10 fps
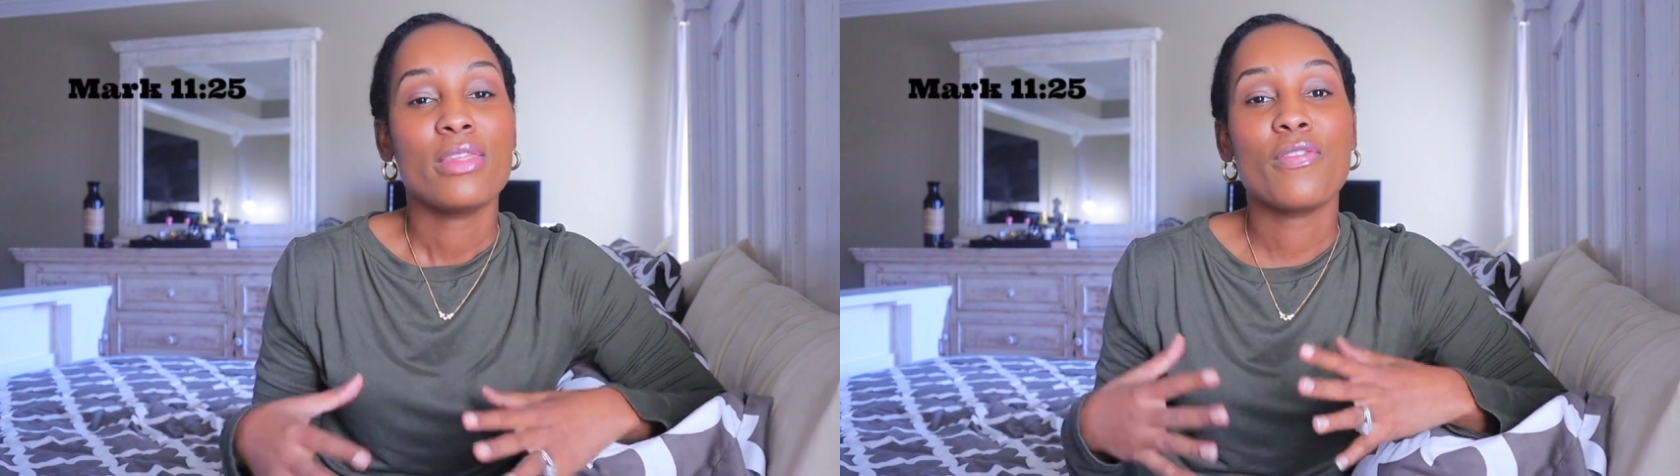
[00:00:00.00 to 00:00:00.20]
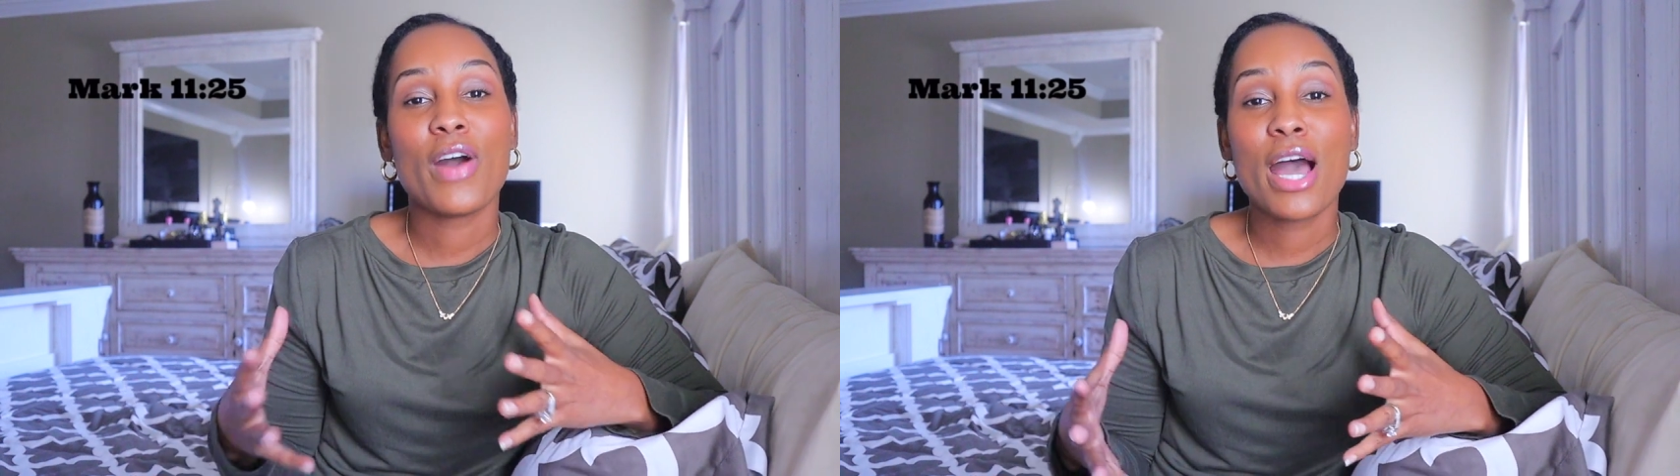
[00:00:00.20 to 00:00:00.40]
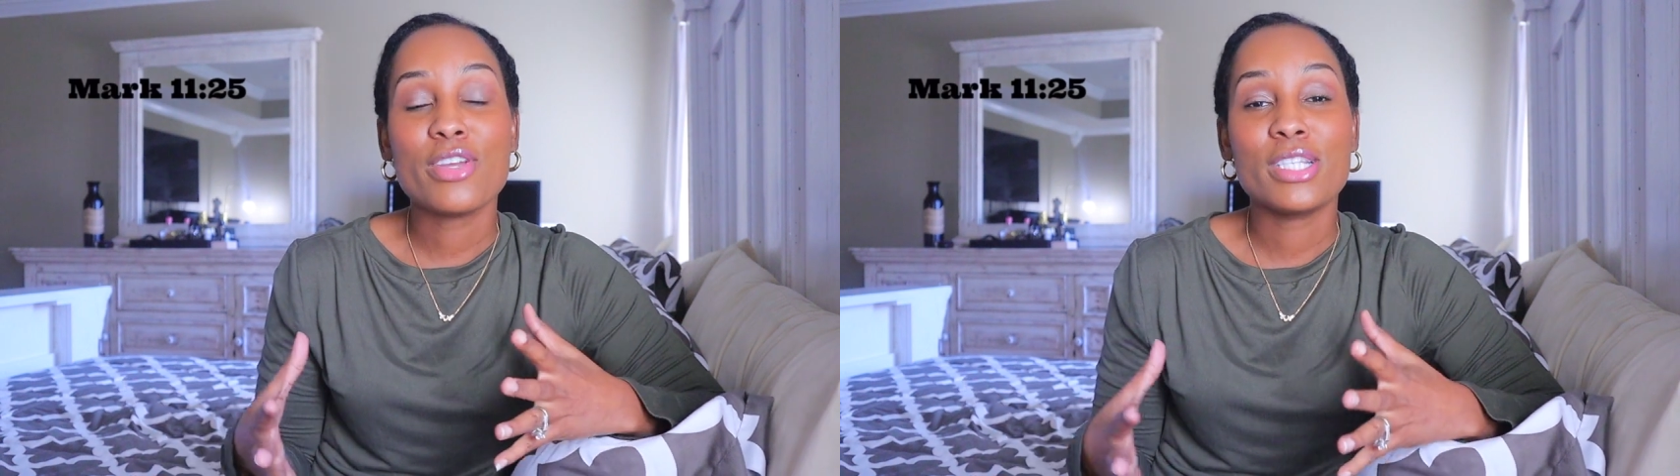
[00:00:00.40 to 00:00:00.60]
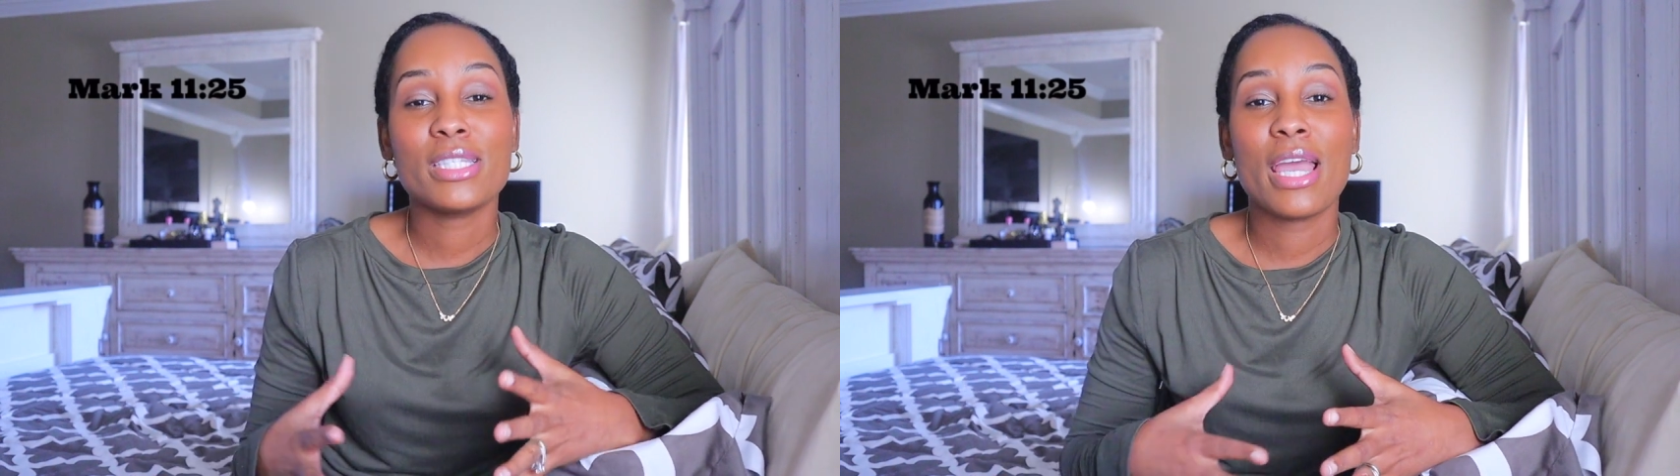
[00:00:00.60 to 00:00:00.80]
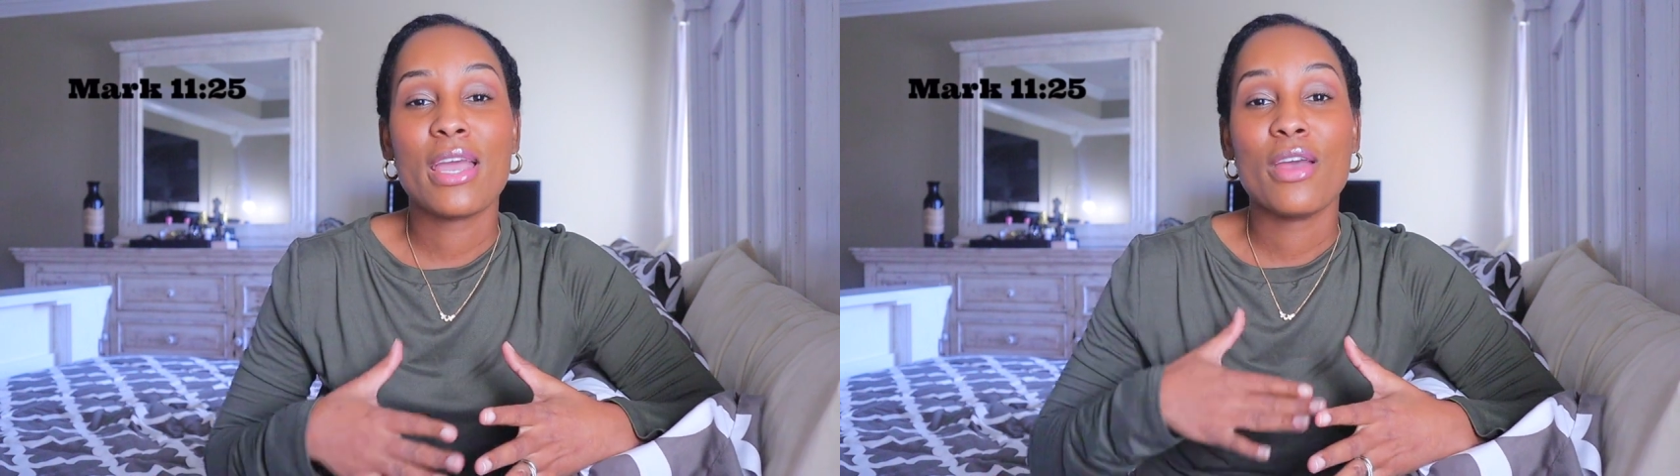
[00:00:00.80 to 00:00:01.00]
the Father
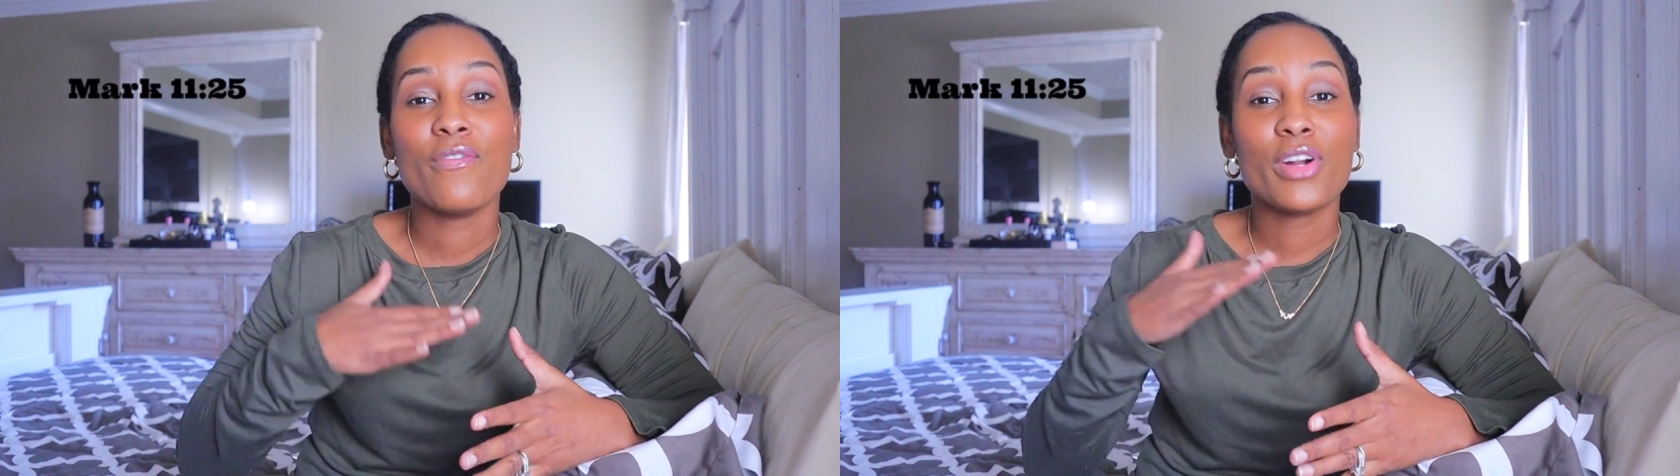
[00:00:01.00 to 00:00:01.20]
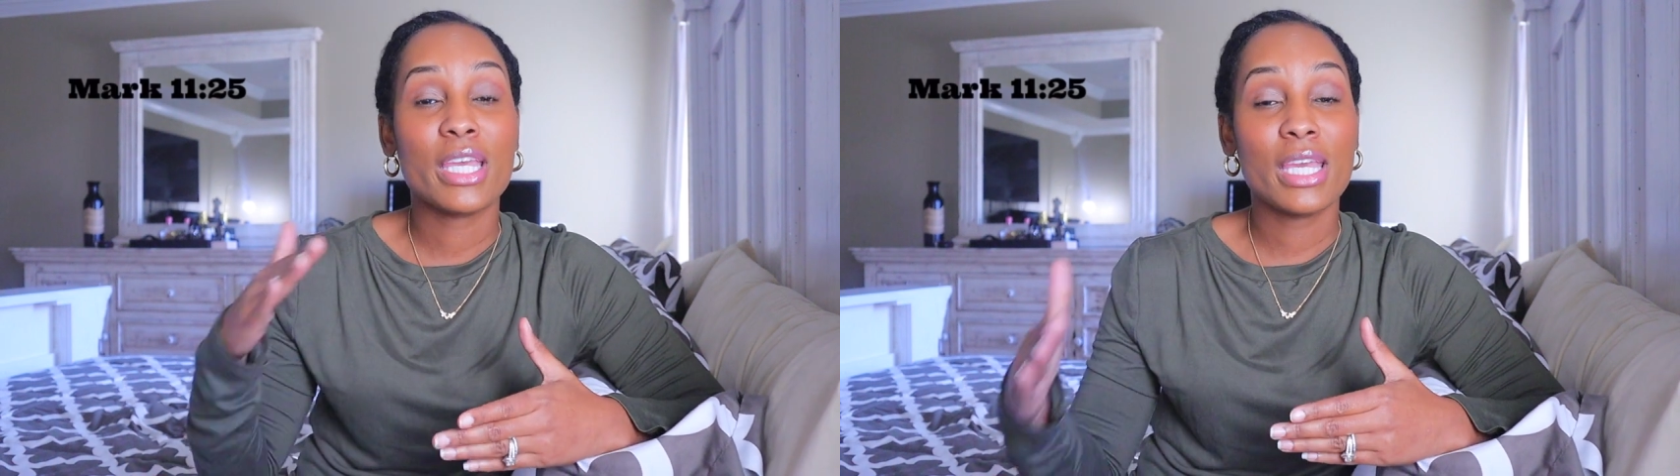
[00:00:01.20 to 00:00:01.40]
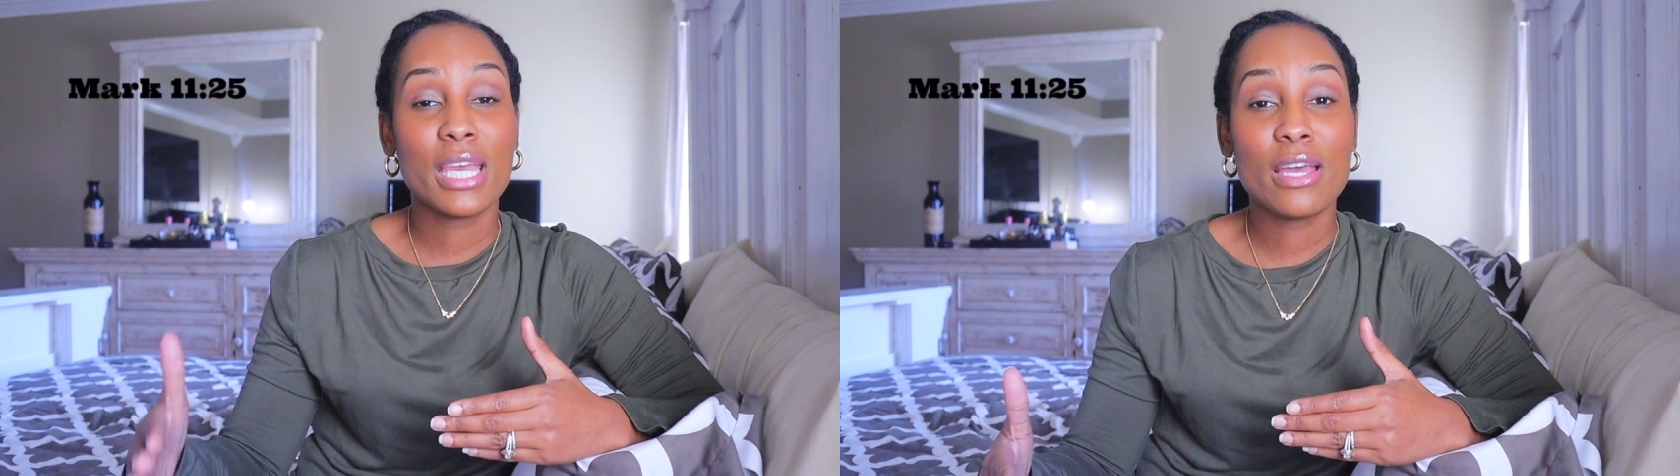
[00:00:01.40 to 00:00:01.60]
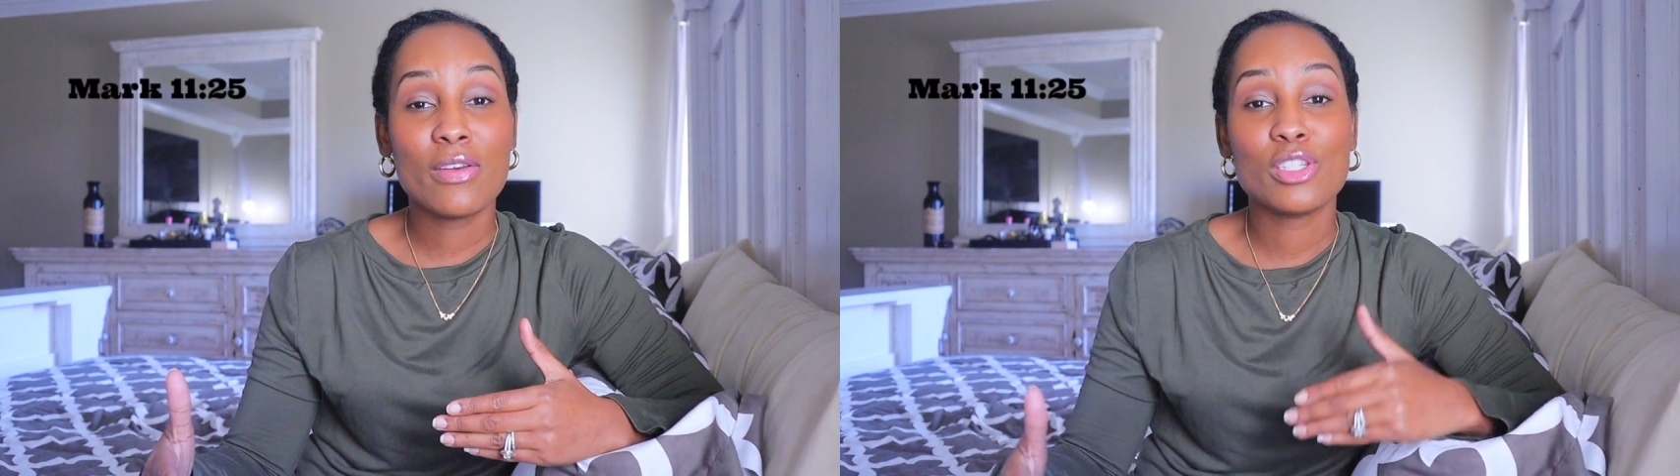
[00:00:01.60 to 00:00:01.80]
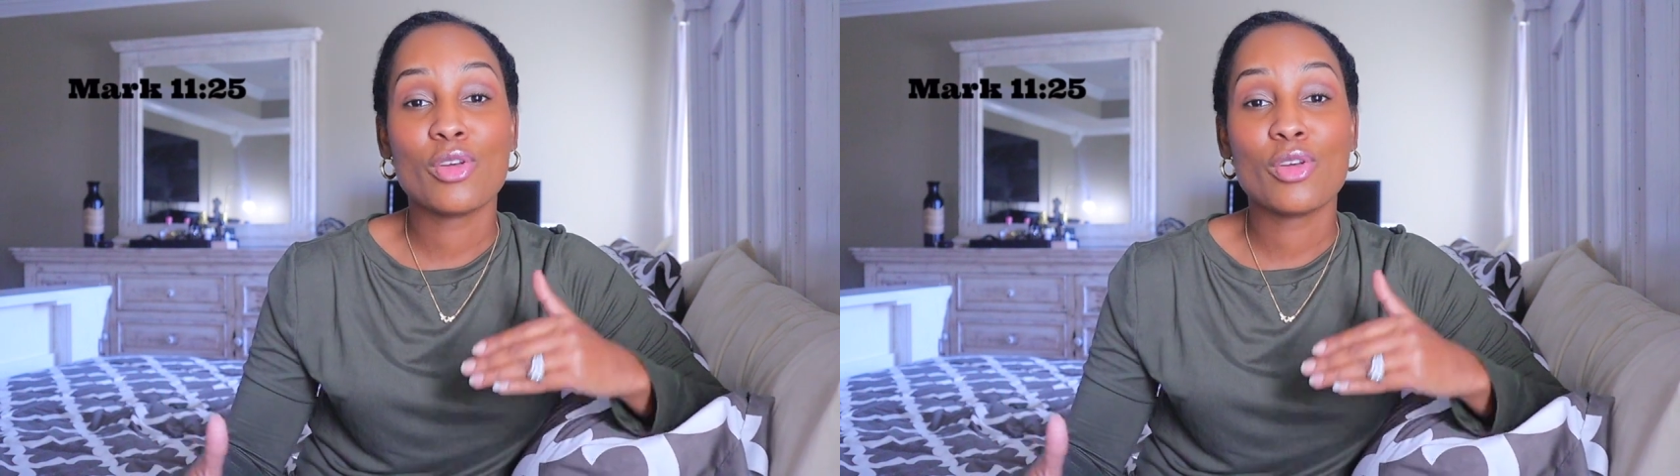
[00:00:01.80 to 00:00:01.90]
said, forgive